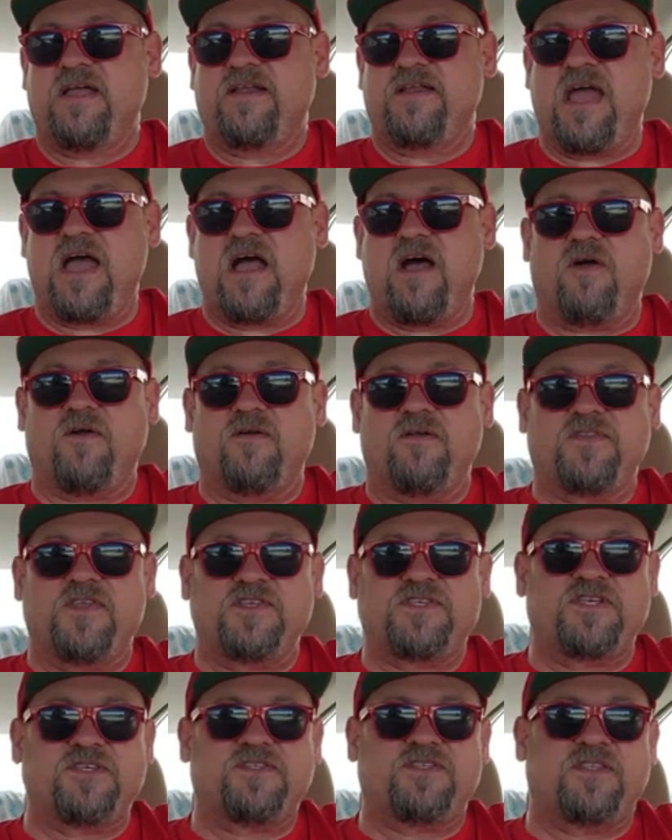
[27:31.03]
Now,
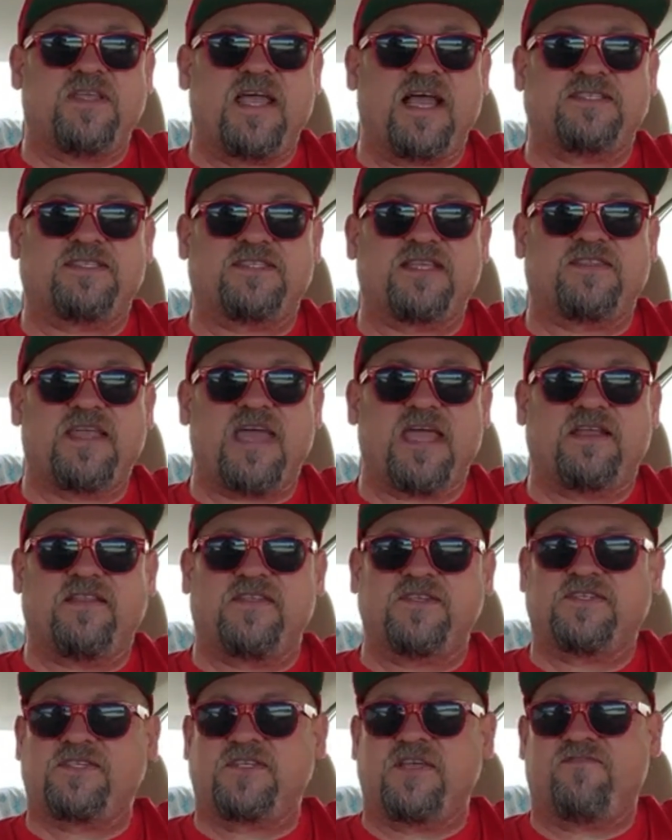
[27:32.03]
that's the thing.
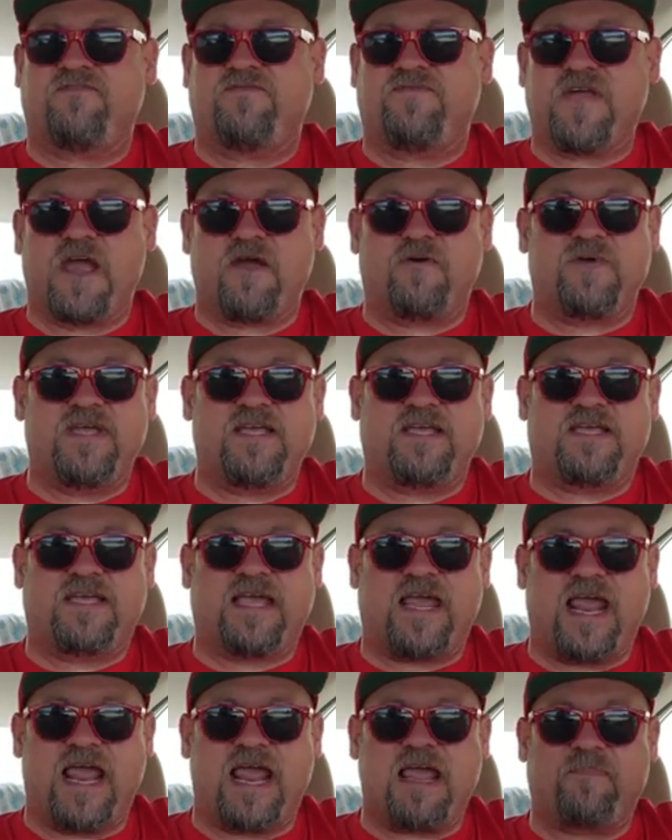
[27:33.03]
This is a very
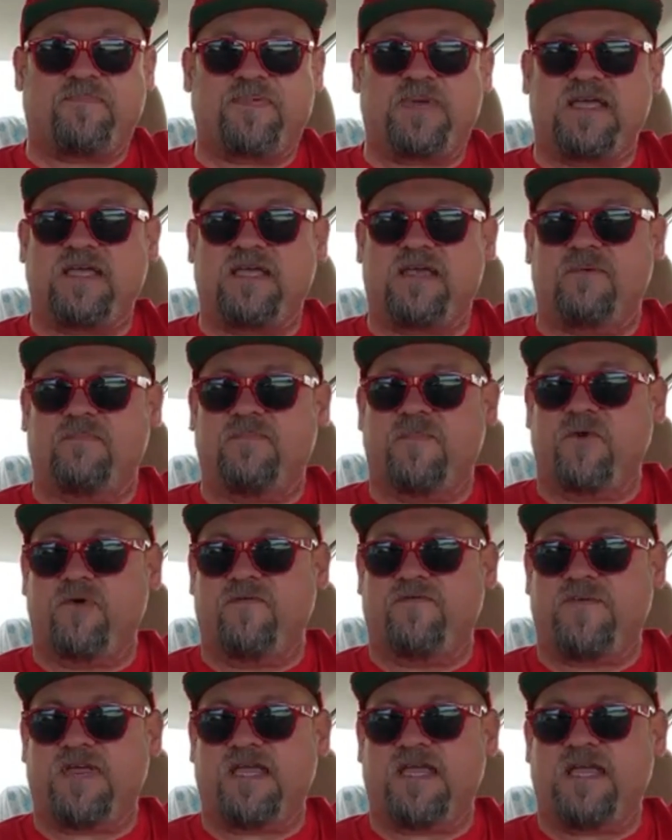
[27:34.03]
campy
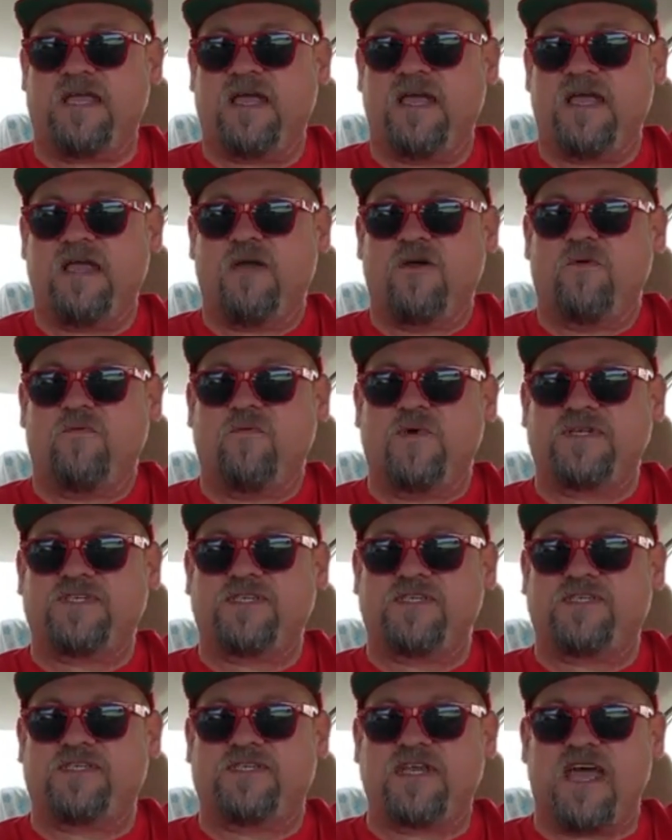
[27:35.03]
movie,
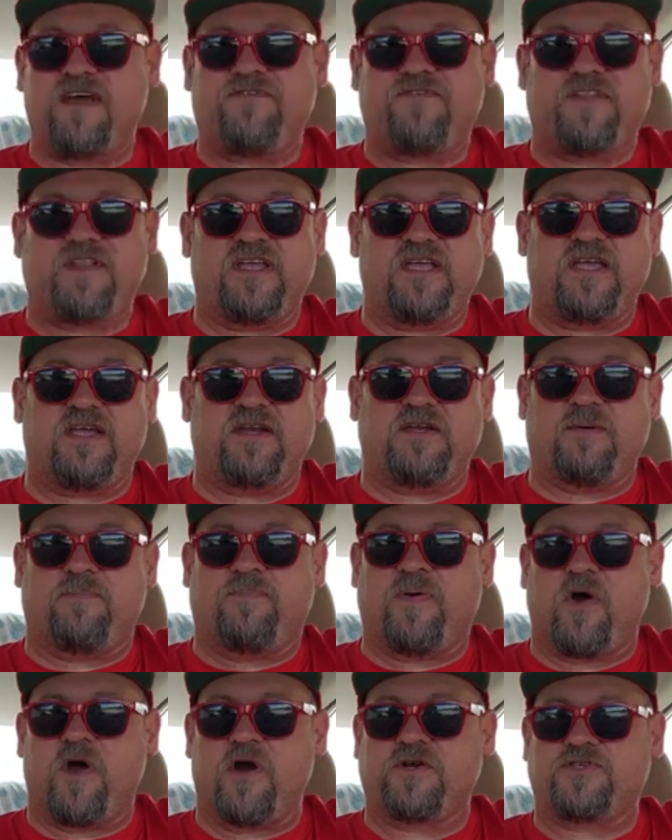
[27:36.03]
which is definitely a
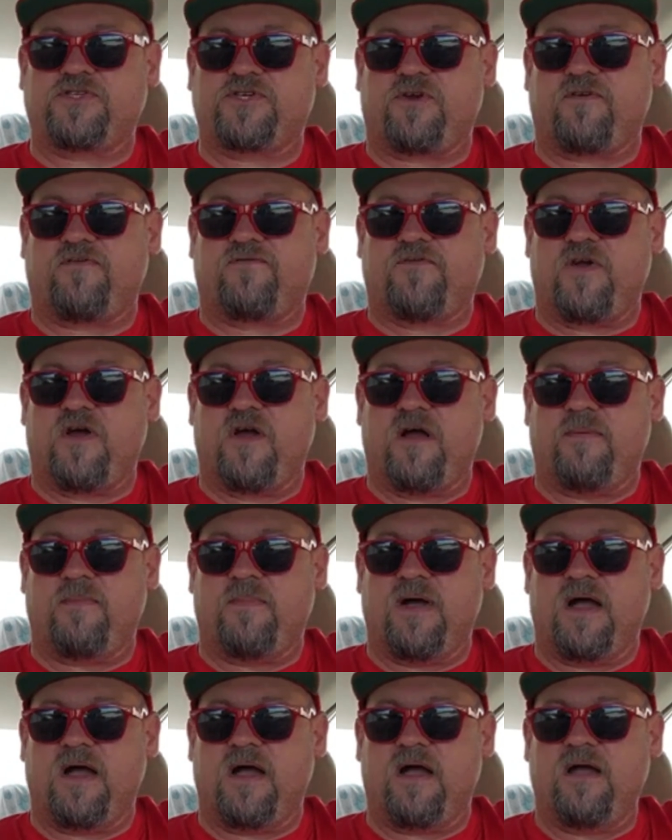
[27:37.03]
departure
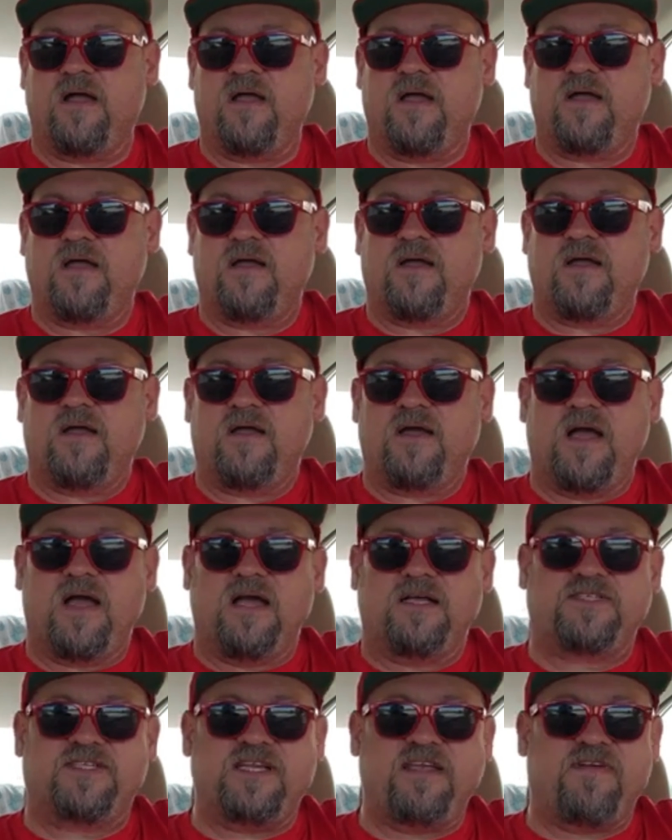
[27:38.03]
from
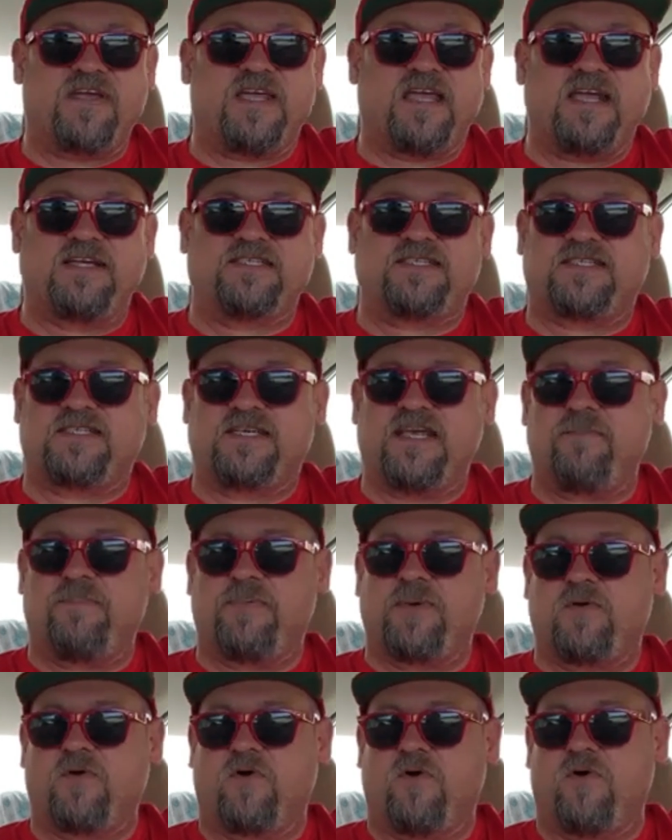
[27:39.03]
Stephen King's
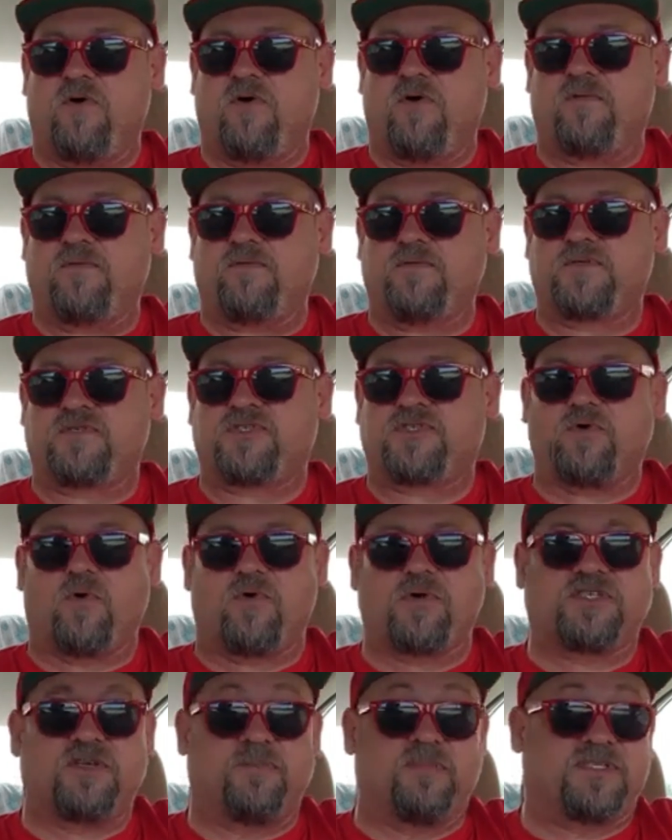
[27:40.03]
typical
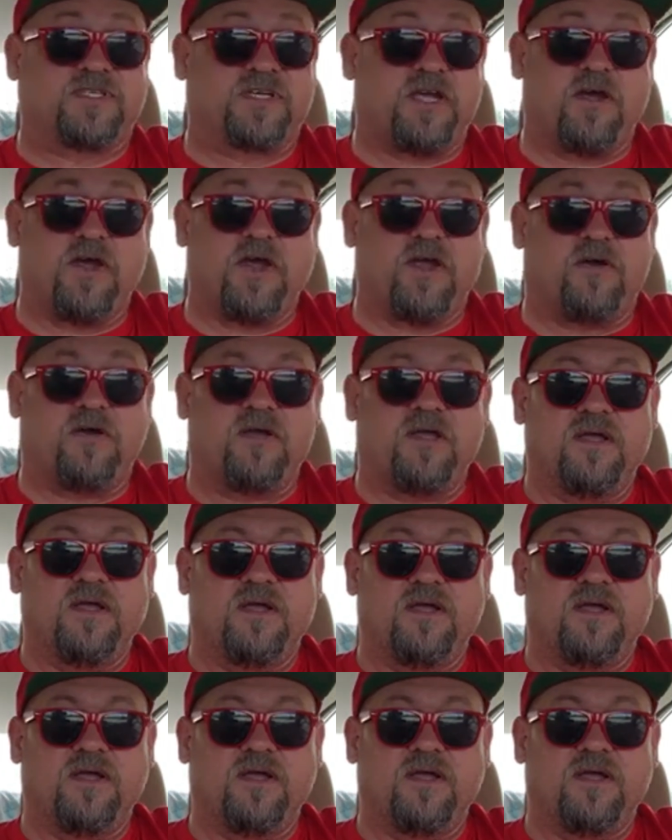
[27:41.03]
source of material.